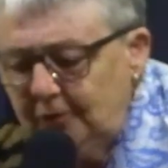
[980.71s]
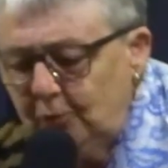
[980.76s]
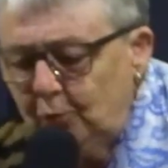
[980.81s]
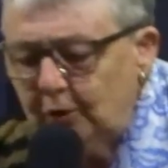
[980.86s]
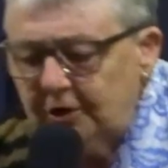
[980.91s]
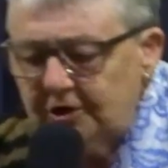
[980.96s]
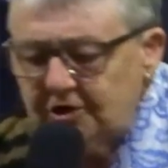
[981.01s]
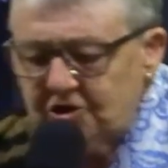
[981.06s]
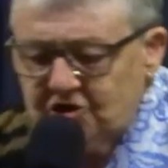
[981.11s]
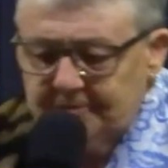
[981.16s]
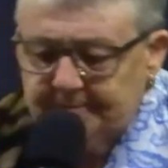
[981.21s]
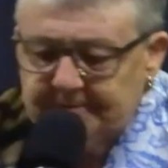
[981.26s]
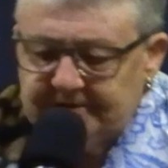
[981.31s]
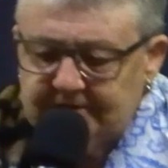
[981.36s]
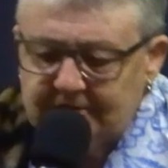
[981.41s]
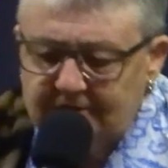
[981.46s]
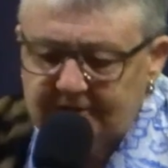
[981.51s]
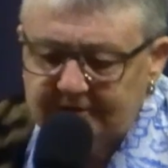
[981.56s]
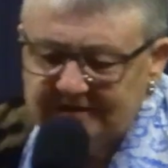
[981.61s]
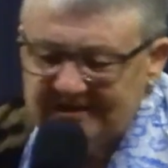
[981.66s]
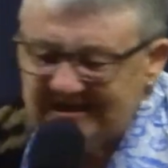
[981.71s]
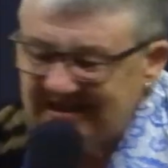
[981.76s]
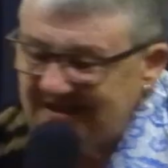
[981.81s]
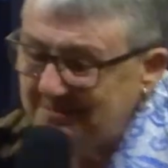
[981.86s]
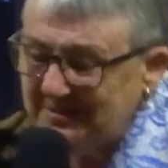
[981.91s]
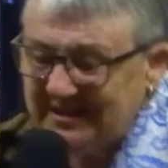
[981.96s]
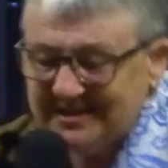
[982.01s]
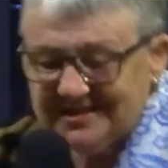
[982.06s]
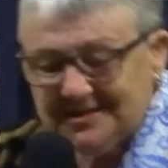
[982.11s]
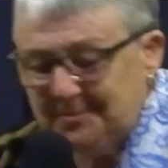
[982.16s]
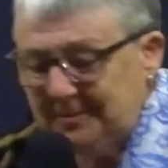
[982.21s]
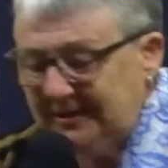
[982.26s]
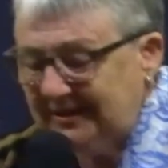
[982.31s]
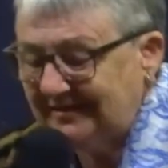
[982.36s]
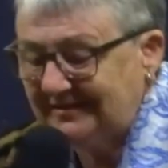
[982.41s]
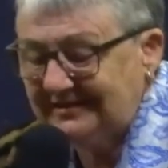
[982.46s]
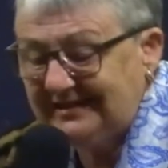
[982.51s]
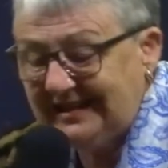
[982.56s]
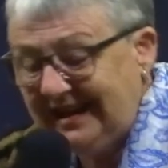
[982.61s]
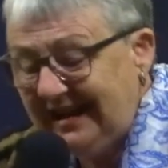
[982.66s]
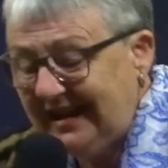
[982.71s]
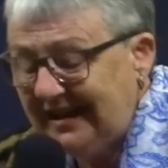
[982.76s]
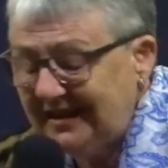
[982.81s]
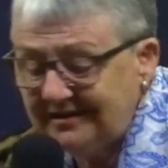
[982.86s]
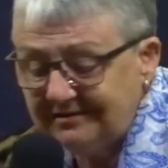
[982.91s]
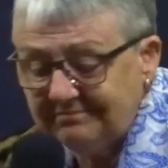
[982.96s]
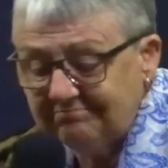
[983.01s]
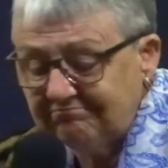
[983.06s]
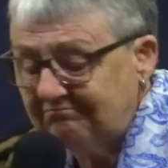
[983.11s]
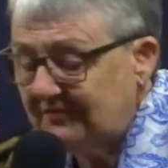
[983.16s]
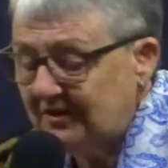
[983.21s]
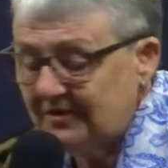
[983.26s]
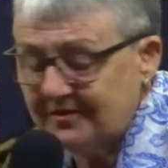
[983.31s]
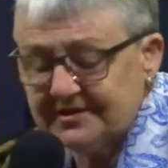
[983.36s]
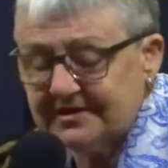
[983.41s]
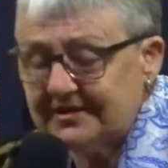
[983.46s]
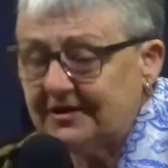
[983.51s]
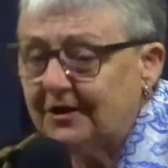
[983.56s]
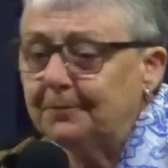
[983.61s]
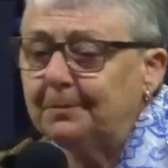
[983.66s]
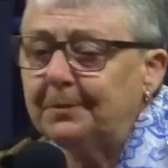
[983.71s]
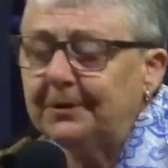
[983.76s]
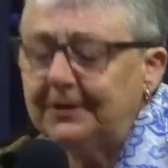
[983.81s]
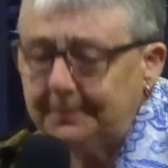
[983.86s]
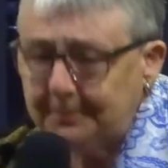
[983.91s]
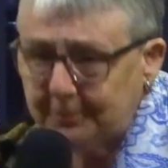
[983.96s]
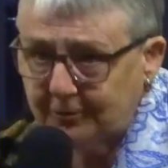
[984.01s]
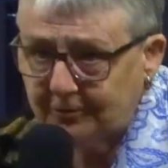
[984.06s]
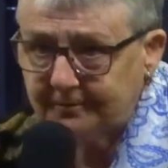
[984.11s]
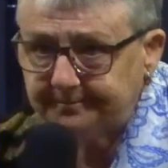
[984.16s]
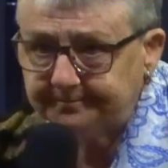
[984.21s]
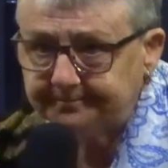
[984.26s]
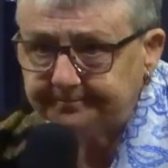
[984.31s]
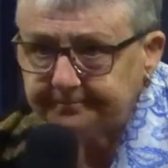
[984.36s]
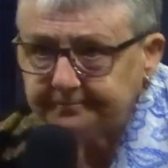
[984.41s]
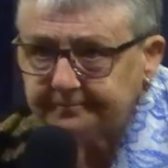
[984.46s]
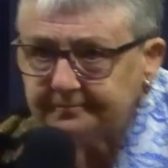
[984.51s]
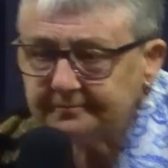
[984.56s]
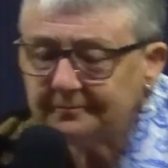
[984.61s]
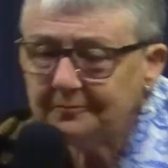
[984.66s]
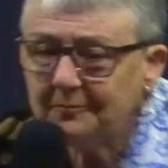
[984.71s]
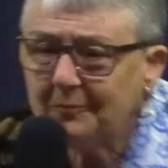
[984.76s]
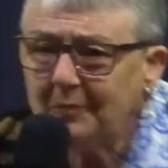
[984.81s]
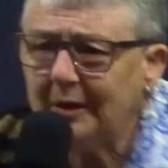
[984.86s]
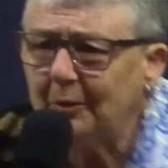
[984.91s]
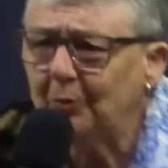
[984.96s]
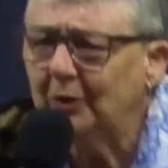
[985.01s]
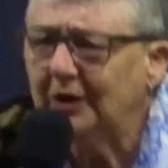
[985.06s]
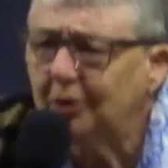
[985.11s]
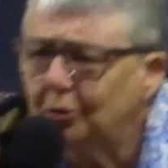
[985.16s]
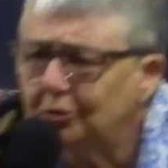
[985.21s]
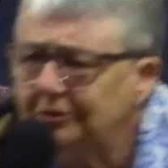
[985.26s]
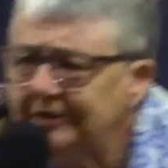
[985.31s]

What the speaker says: in a worship service. There must have been 10 or so people. We